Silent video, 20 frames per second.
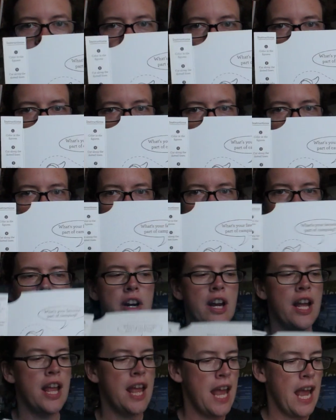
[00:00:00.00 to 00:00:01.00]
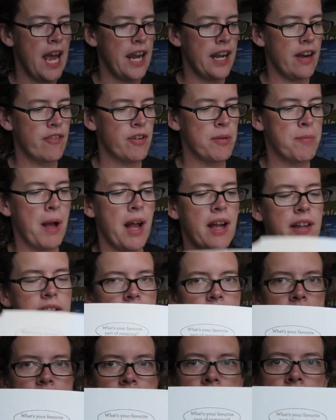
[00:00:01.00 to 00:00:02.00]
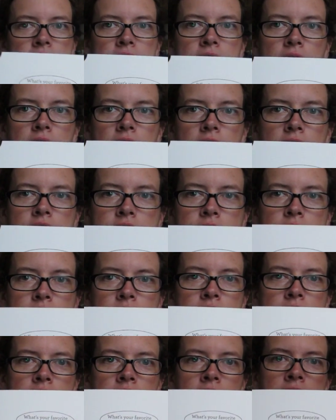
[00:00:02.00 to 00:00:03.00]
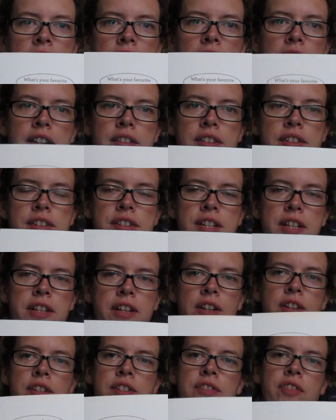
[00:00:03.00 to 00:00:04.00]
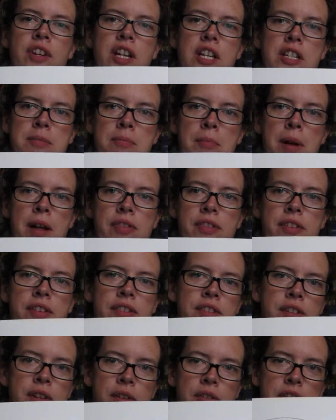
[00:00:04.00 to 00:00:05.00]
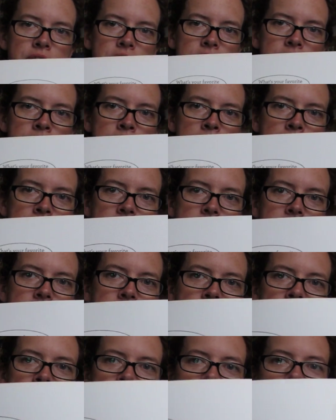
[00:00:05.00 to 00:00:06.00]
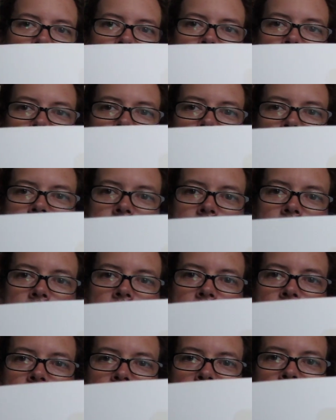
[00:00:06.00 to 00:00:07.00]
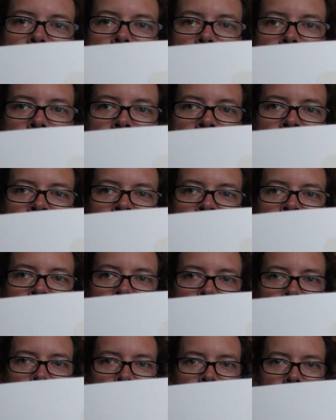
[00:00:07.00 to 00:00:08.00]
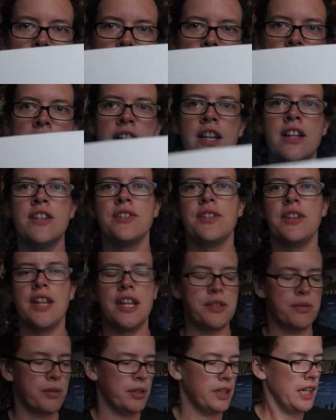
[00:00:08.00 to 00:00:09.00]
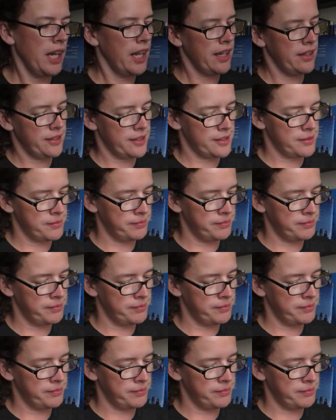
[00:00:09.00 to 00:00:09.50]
They talk to each other, and every box has a sticker in it, so you can collect the stickers for each month. And so this is month is the sticker is a little camping birdie, so that's really nice.